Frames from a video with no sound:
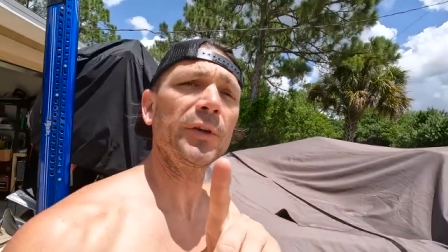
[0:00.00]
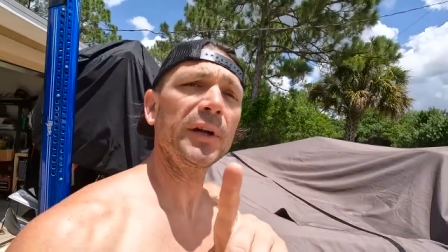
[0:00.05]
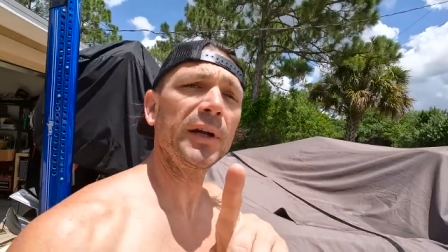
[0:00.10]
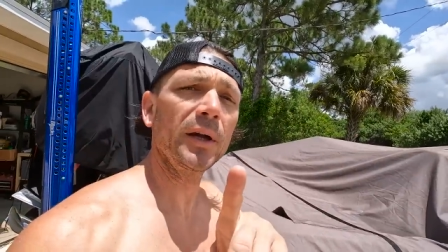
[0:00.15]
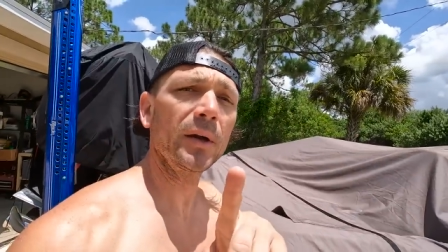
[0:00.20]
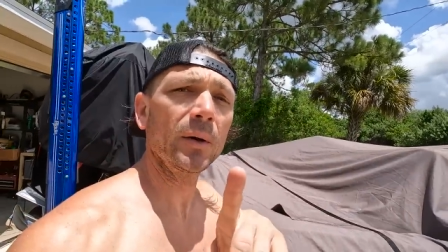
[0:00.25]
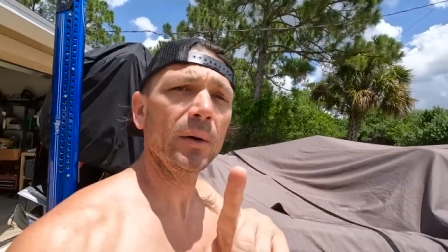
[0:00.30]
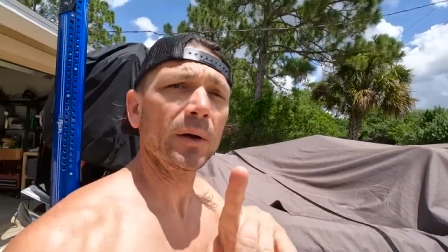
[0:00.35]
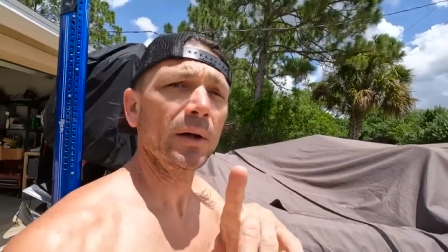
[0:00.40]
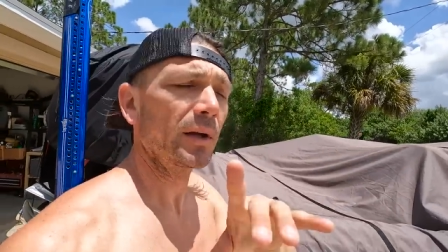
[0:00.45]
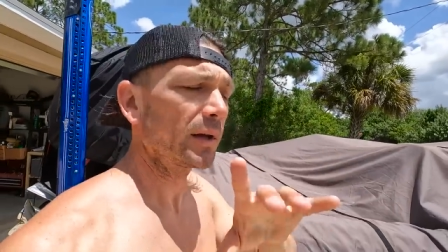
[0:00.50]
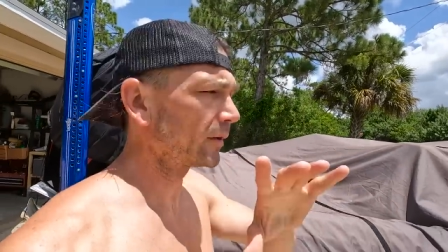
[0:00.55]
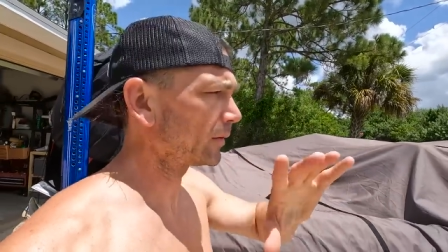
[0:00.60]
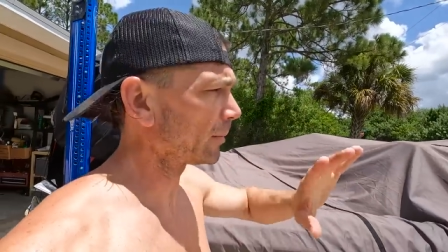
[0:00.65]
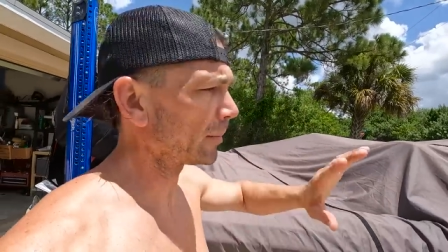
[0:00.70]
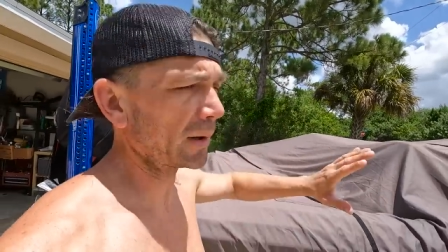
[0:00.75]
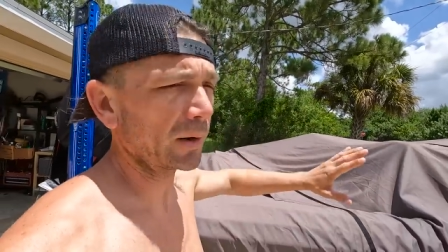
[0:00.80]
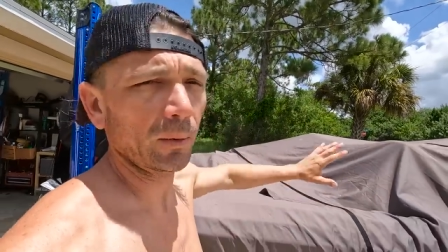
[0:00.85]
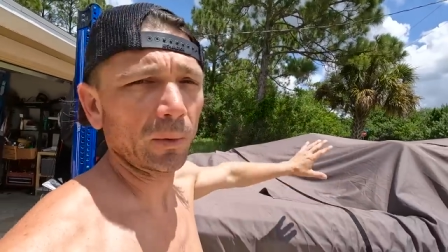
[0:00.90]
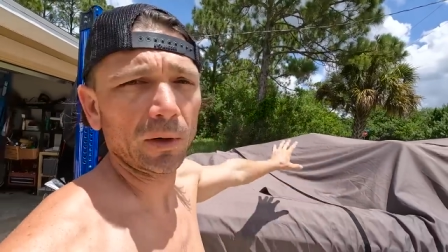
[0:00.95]
video is
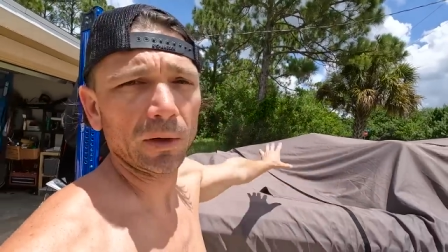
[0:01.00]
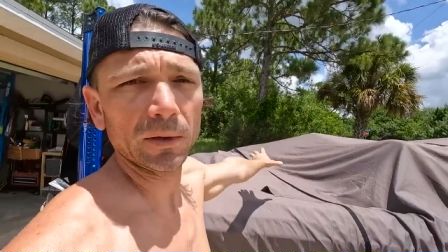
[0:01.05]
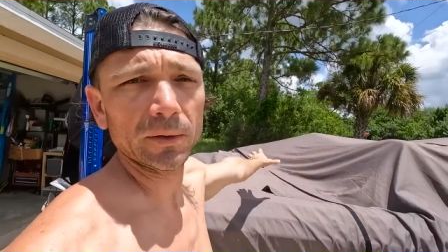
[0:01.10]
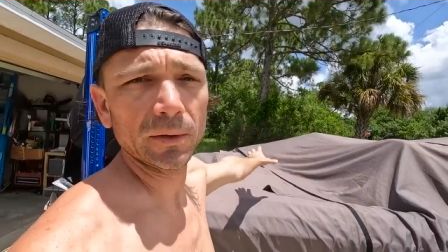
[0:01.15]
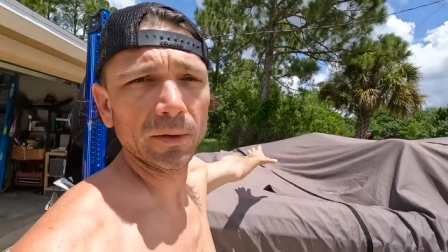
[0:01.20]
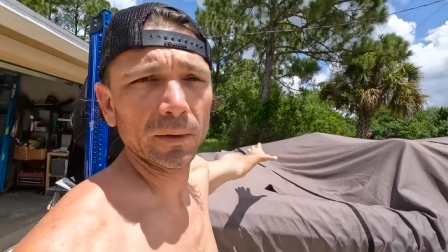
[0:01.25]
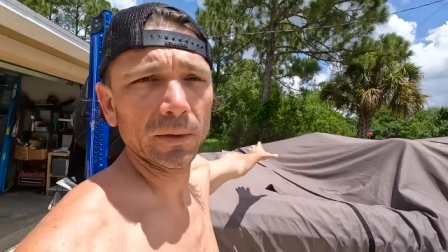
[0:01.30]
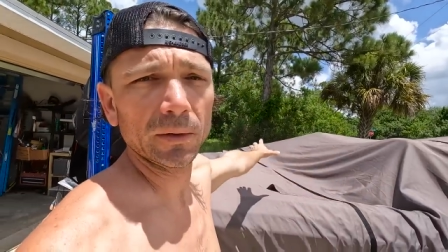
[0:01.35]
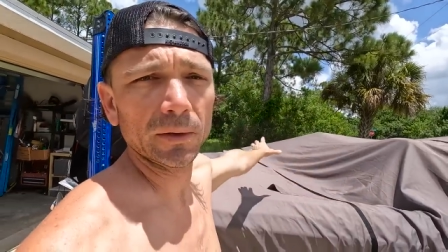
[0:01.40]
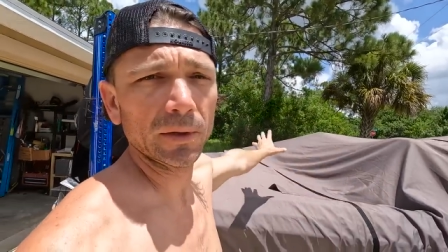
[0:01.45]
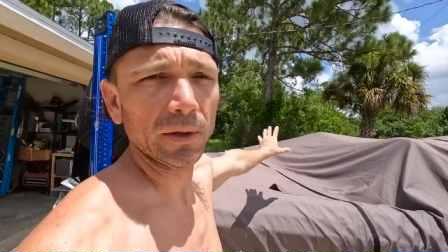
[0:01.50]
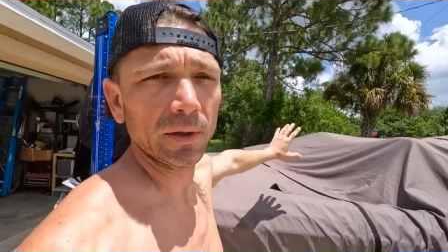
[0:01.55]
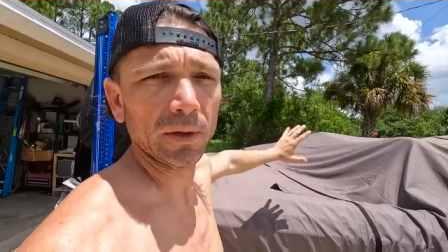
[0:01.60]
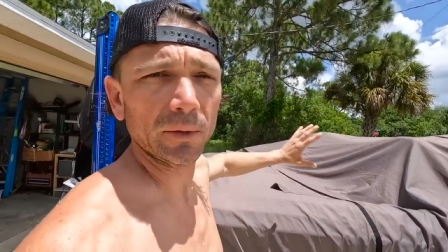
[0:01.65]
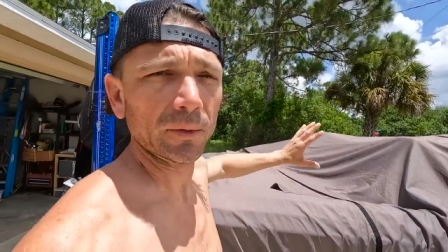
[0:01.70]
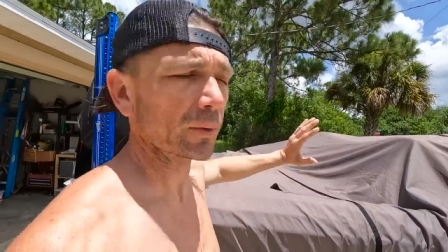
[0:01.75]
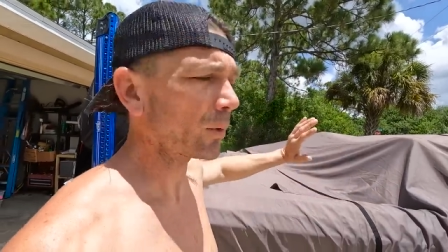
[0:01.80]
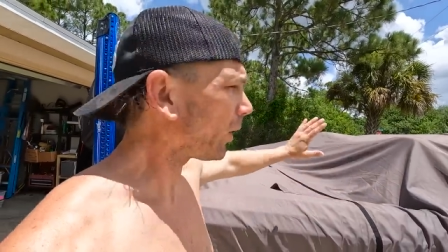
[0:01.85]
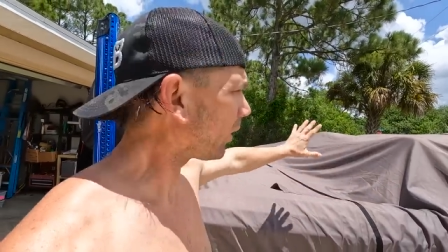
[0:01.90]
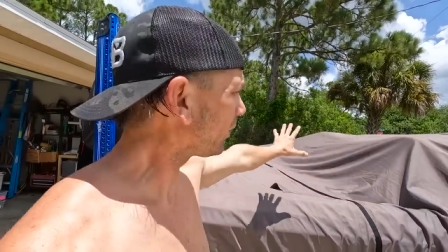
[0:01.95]
the boat walkthrough. Gonna go
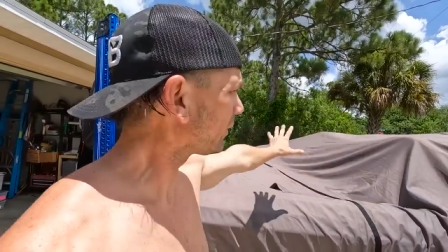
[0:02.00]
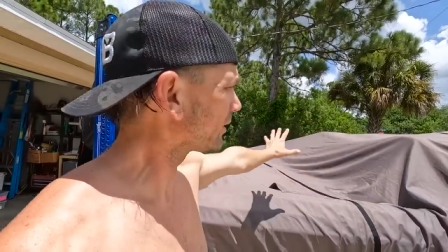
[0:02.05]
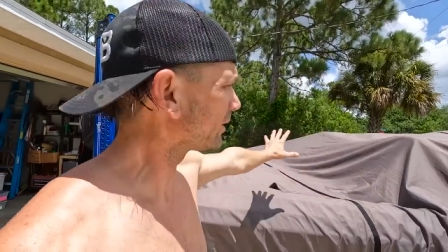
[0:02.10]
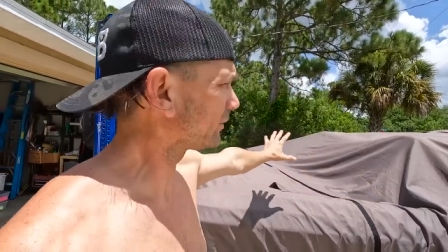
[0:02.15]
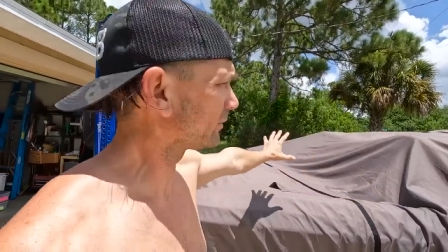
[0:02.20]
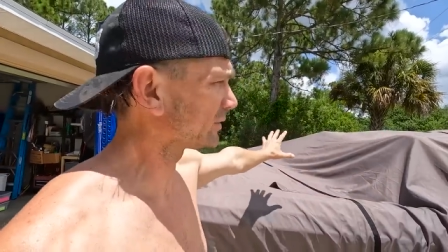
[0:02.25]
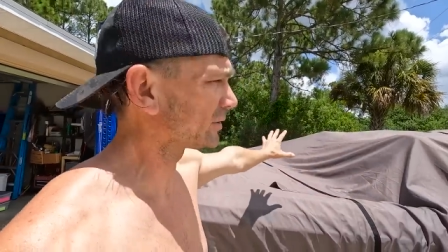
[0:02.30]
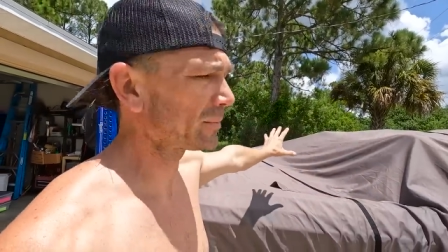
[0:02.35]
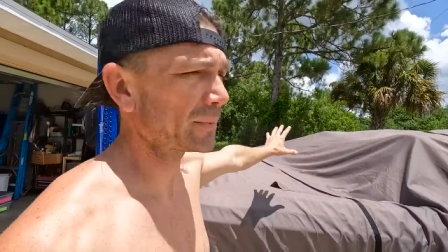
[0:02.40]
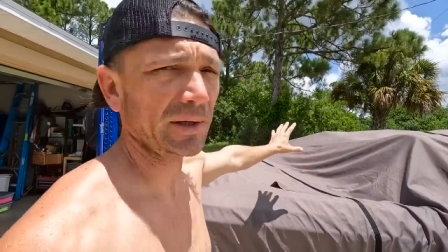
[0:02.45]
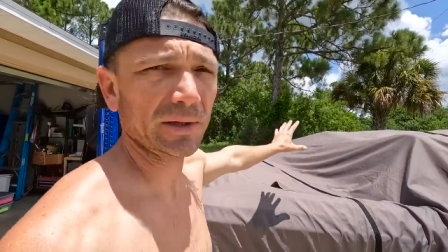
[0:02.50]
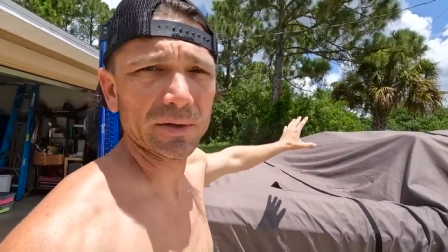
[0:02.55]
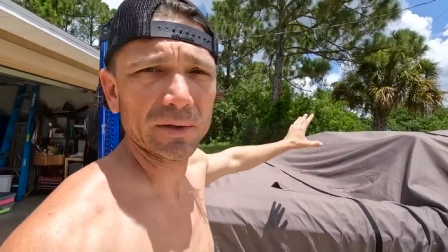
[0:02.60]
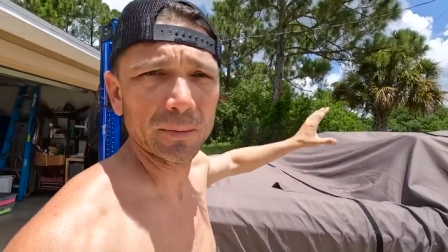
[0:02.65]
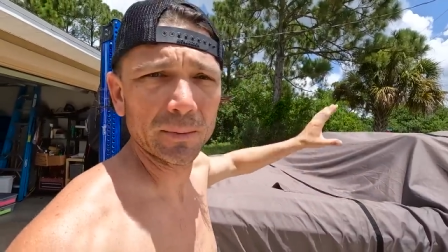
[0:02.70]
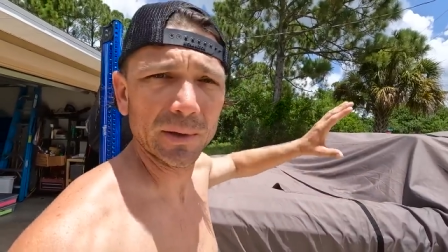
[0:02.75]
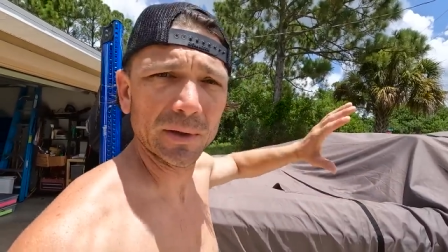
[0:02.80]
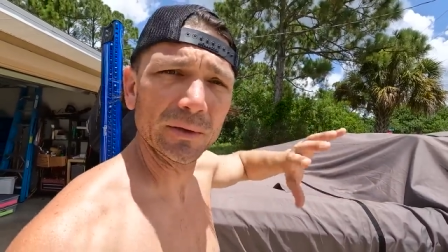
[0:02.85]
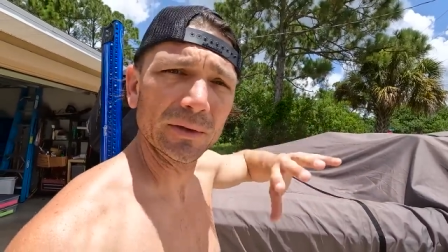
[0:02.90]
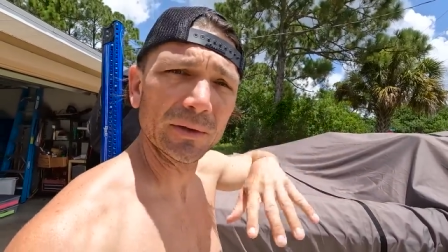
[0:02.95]
through all the different specs
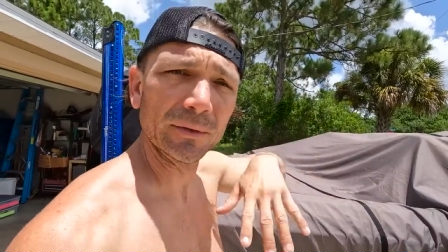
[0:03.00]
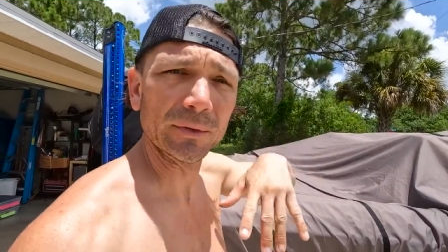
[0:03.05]
of the boat,